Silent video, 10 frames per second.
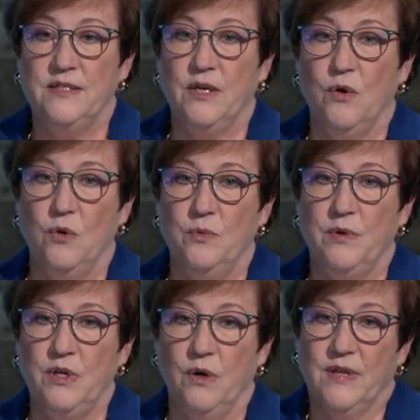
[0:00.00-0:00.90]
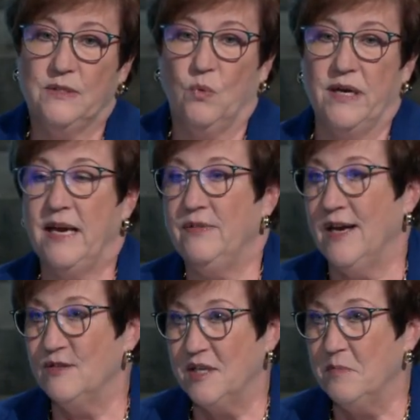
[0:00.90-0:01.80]
So, you know, that's what,
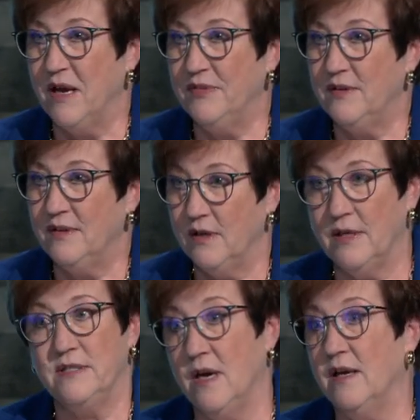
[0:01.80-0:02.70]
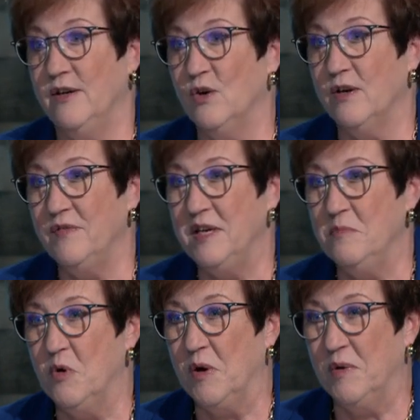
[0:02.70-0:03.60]
$8,000 a month? That's not unheard of
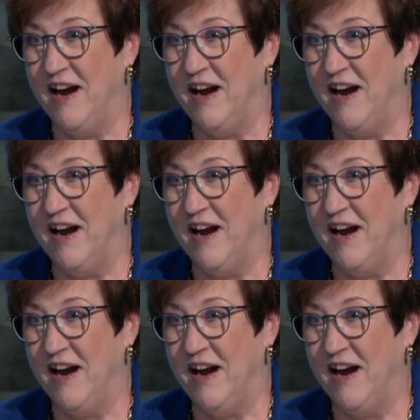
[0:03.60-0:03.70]
anymore, right?